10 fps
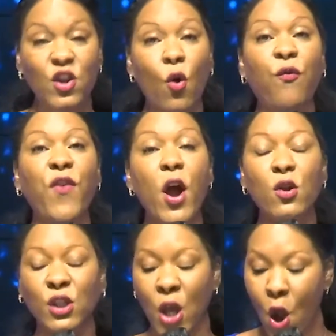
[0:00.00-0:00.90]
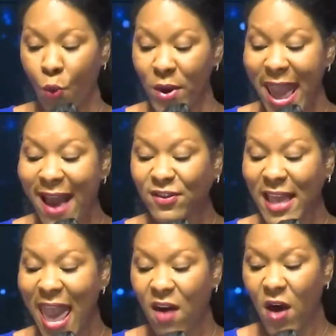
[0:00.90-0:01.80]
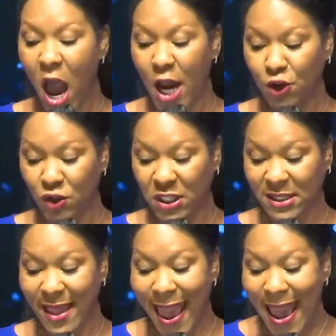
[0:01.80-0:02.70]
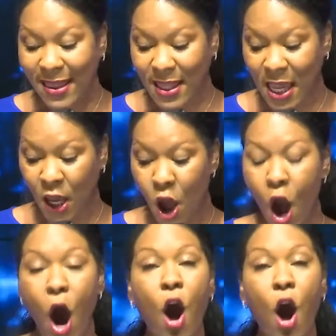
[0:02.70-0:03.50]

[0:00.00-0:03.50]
So first, we have to have an understanding